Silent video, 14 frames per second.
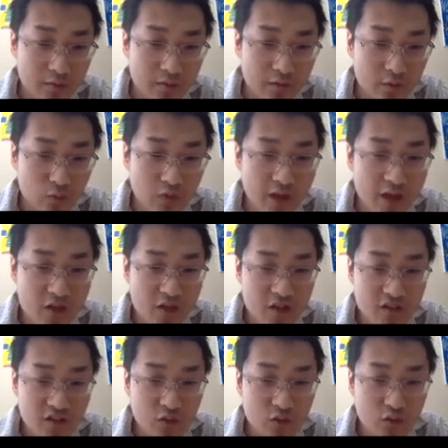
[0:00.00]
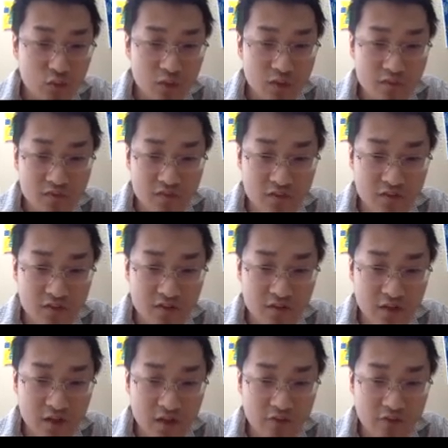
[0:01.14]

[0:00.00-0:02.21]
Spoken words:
So when h is equal to 1, this